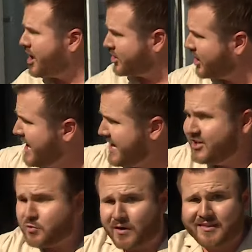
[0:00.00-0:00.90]
water.
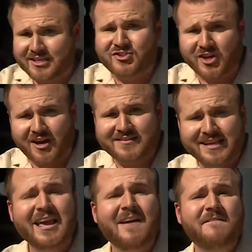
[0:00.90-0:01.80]
Each one of these
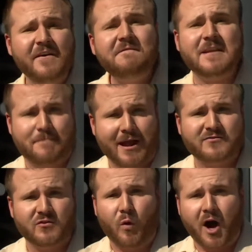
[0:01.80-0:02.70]
jugs, 50
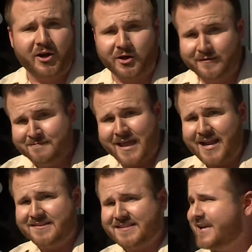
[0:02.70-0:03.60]
pounds of water.
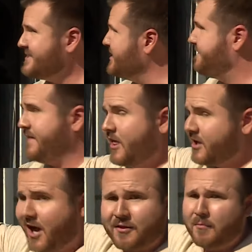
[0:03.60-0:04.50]
And he says you
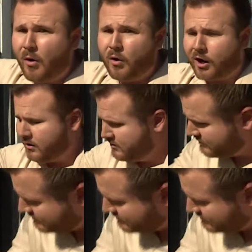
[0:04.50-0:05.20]
feel it all the more